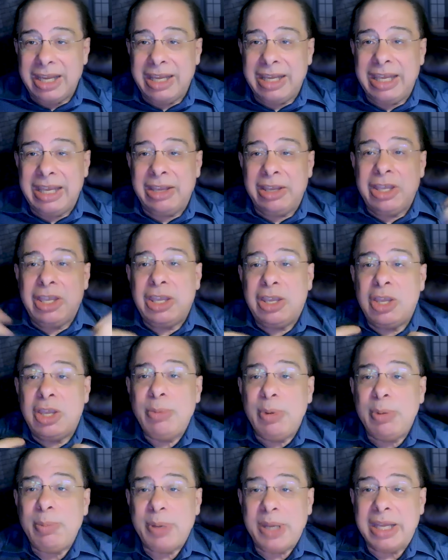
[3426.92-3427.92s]
it, eh, it, eh,
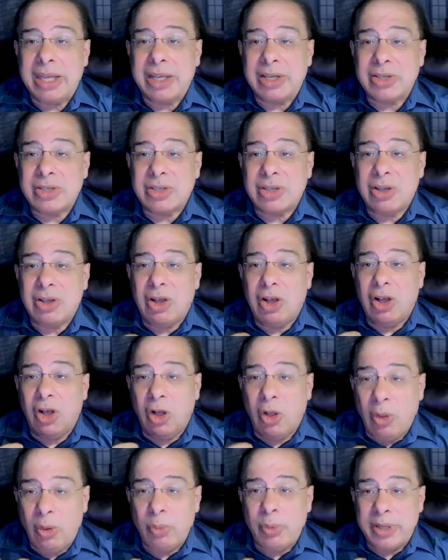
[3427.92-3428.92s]
human beings
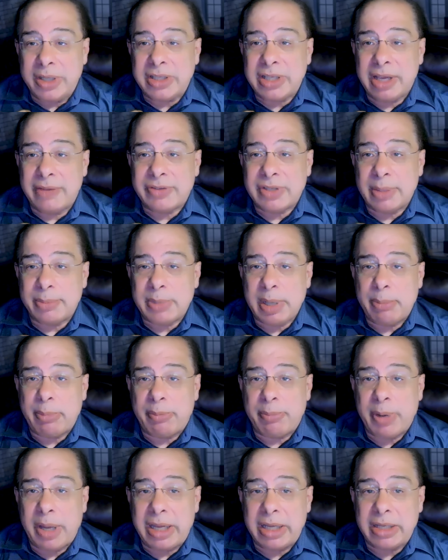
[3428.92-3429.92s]
always have some
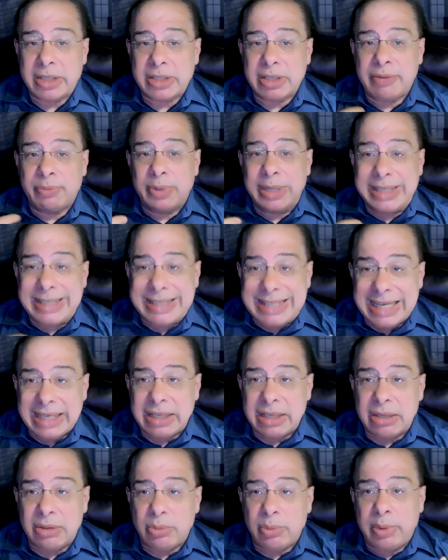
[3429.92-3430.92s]
type of bias. If we
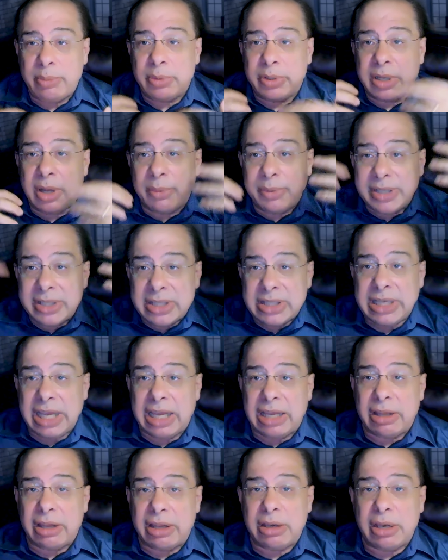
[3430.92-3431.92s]
didn't, we would go
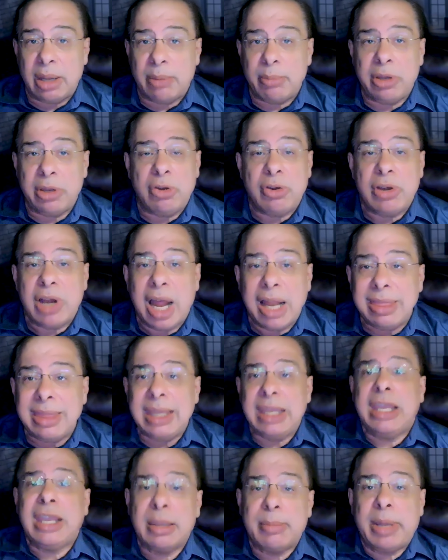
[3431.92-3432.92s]
insane. The number you're not
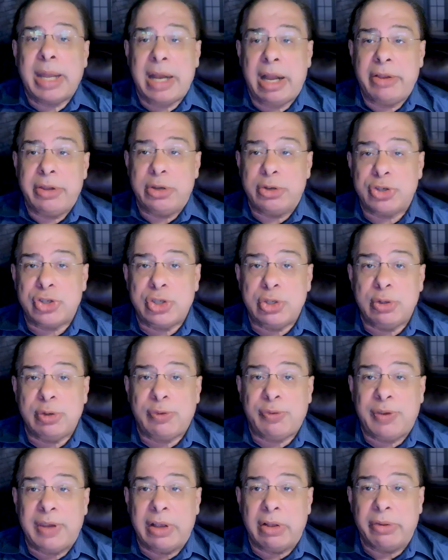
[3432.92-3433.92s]
thinking about how your
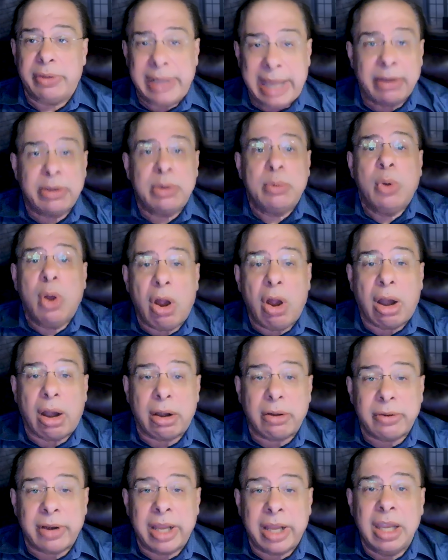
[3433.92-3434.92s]
shoes feel. Now you
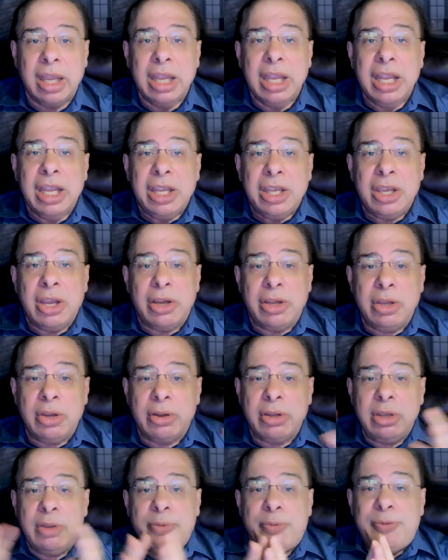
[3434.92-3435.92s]
are, right? You
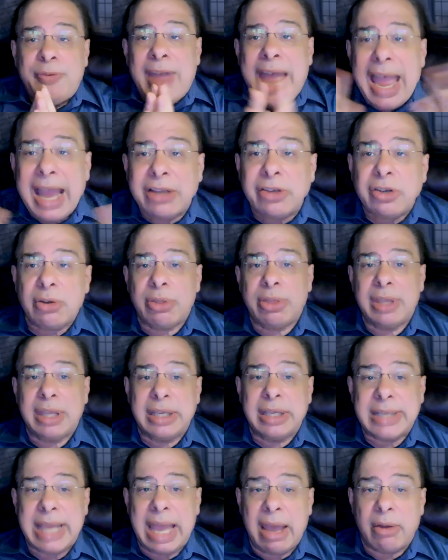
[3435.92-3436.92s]
you you factor
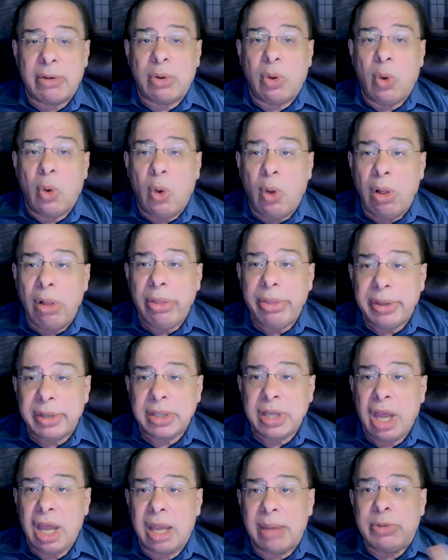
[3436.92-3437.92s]
things out all
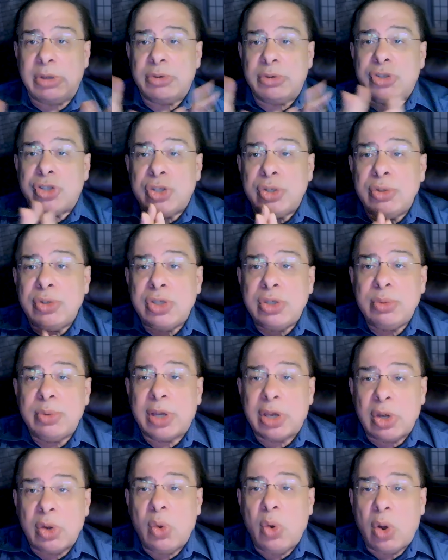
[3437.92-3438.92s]
the time. You choose
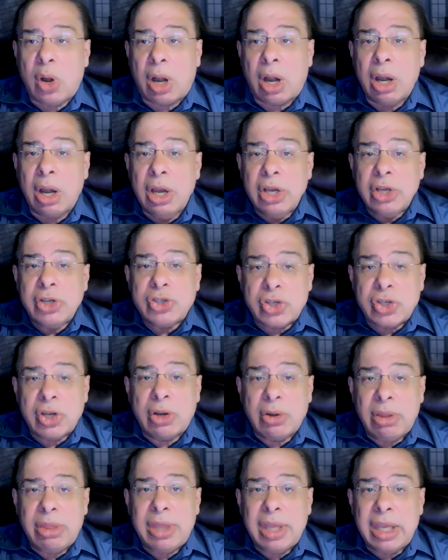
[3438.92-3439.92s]
to ignore
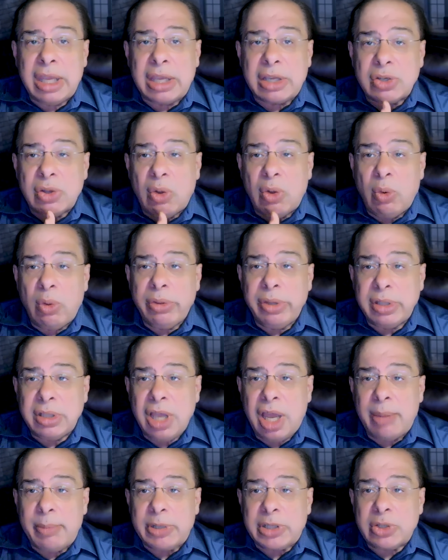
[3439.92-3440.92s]
certain things all the
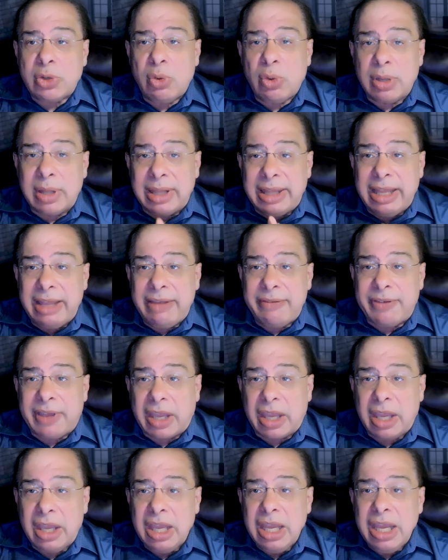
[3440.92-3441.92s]
time. It's called
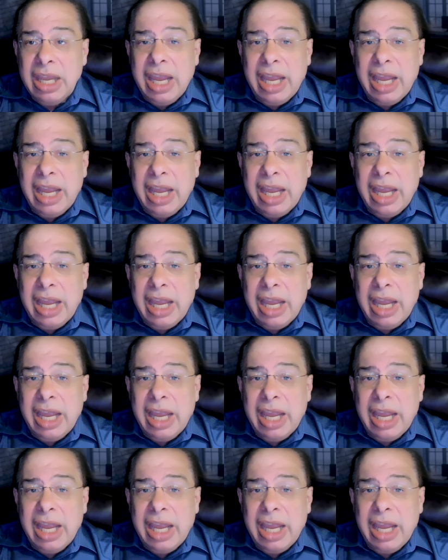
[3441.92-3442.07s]
living.